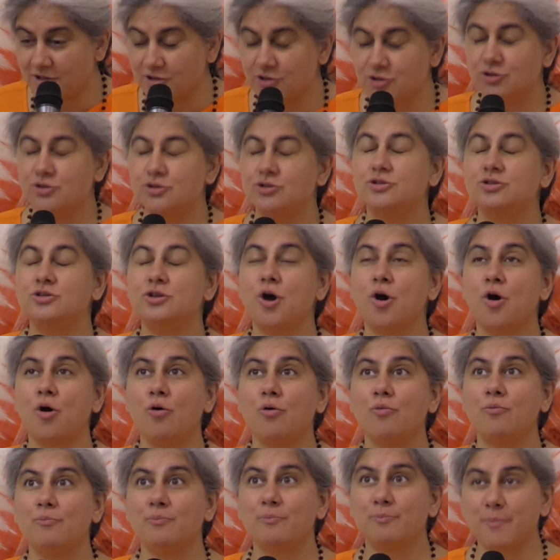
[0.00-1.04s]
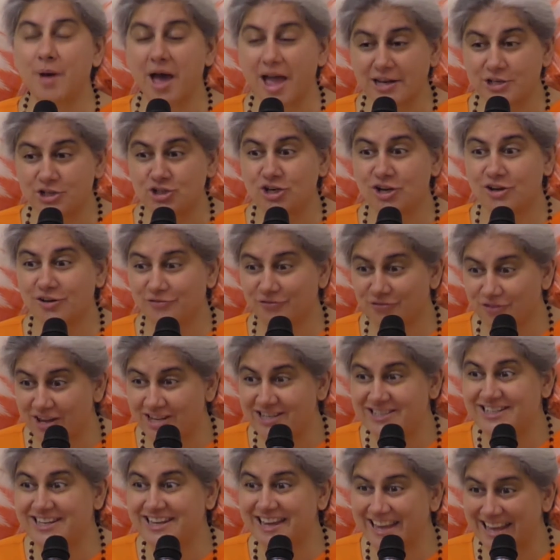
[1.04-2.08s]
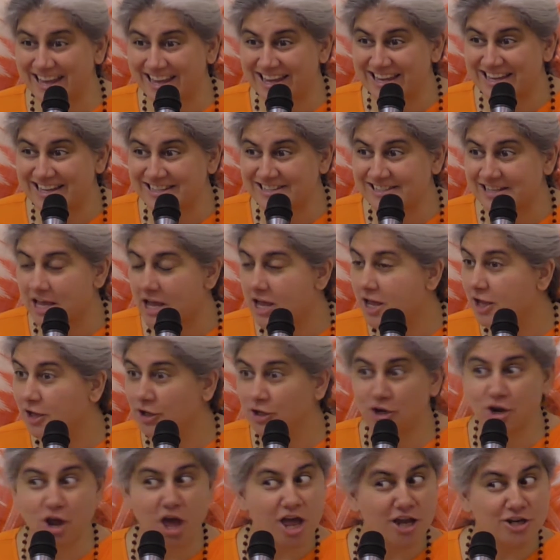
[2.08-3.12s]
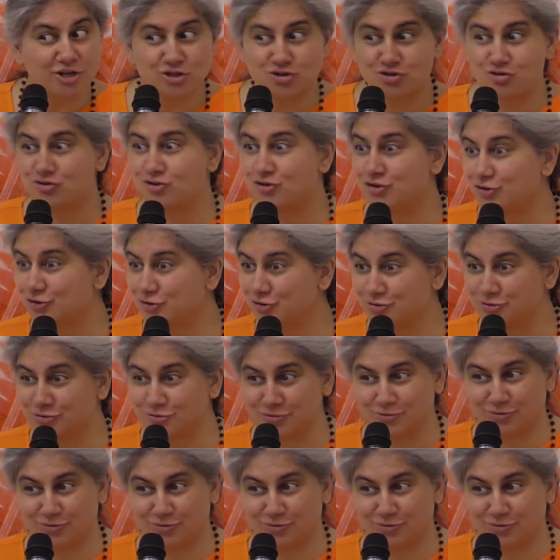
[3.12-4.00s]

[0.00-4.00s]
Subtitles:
So much of it is not true.